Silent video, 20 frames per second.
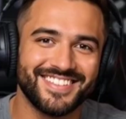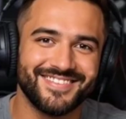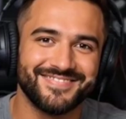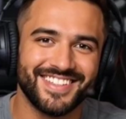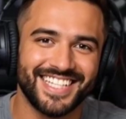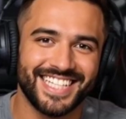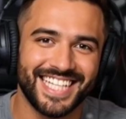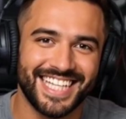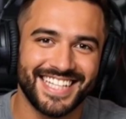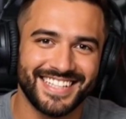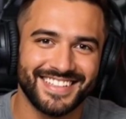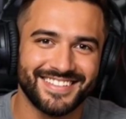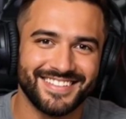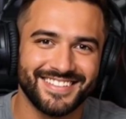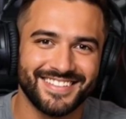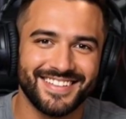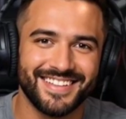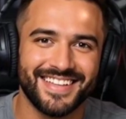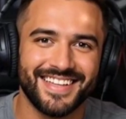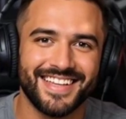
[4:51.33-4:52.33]
of
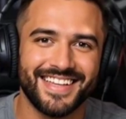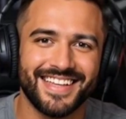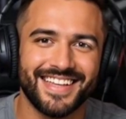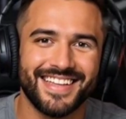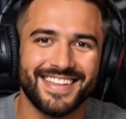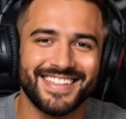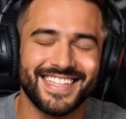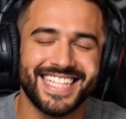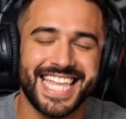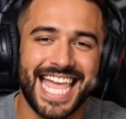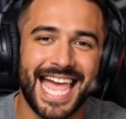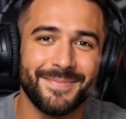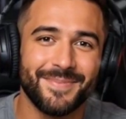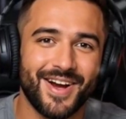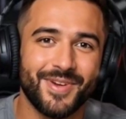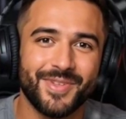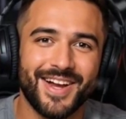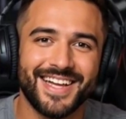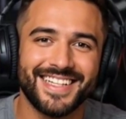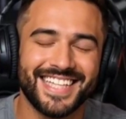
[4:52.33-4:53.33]
Canadians. The
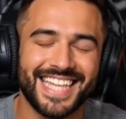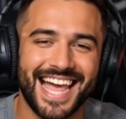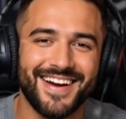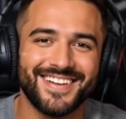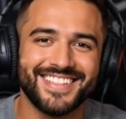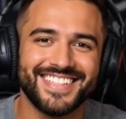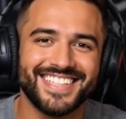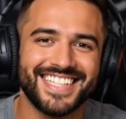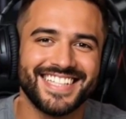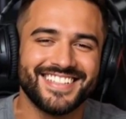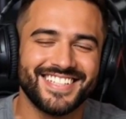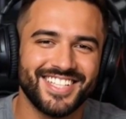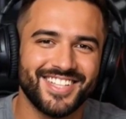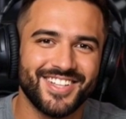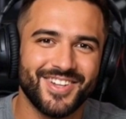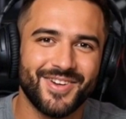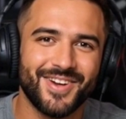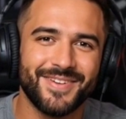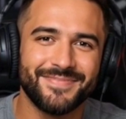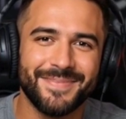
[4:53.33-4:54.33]
Capital One Guaranteed
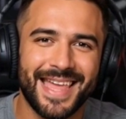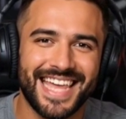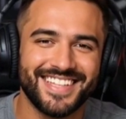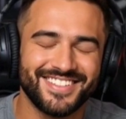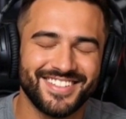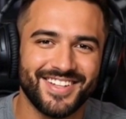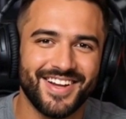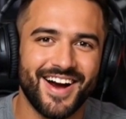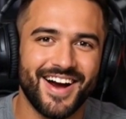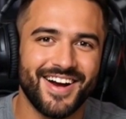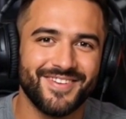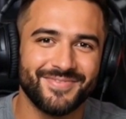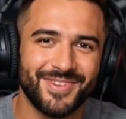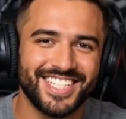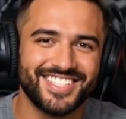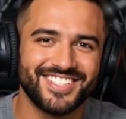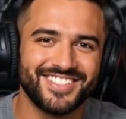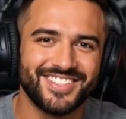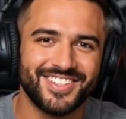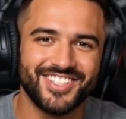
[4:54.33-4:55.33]
Secured Mastercard
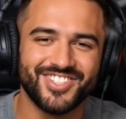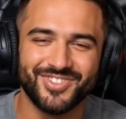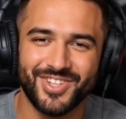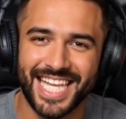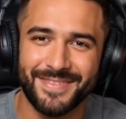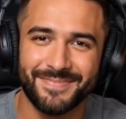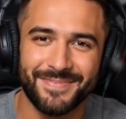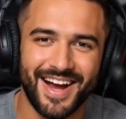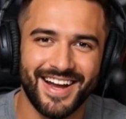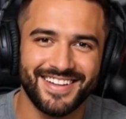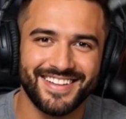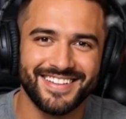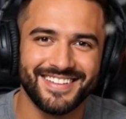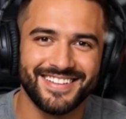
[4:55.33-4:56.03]
registered trademark.